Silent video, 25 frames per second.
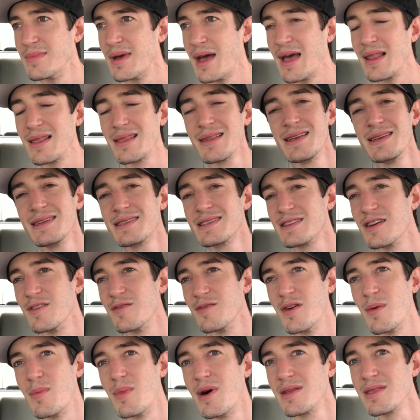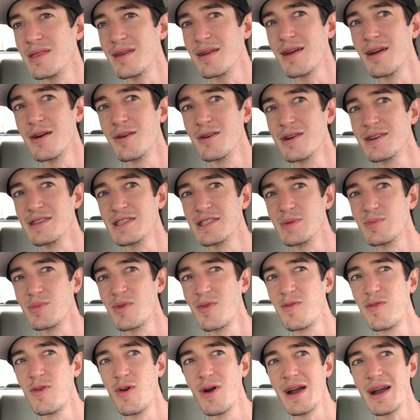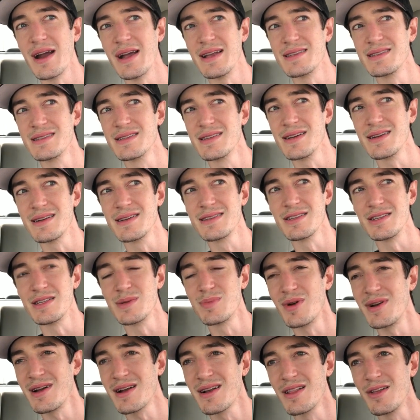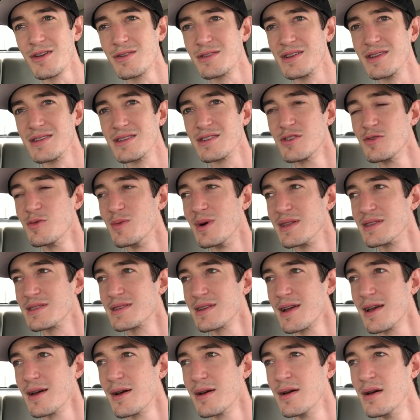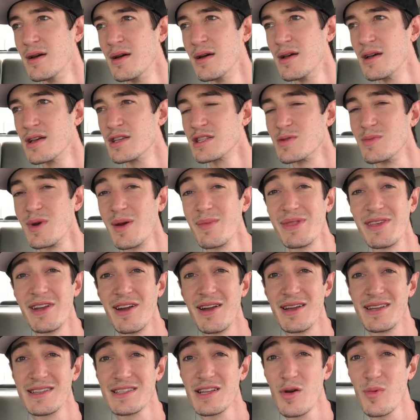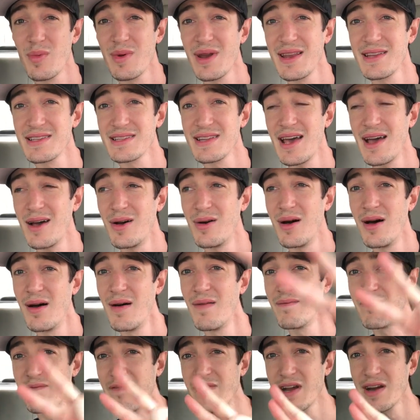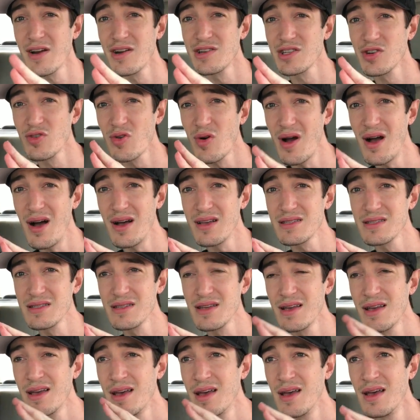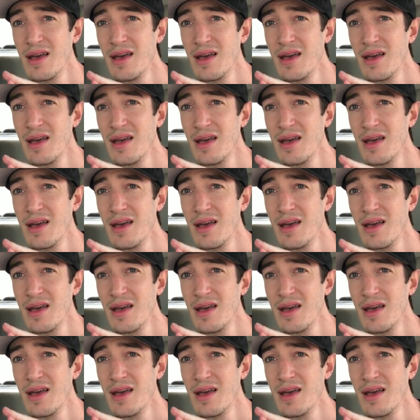at least over a month ago, because it's before I got sick. So it's probably closer to 2 months ago. So maybe there is openings now, fingers crossed.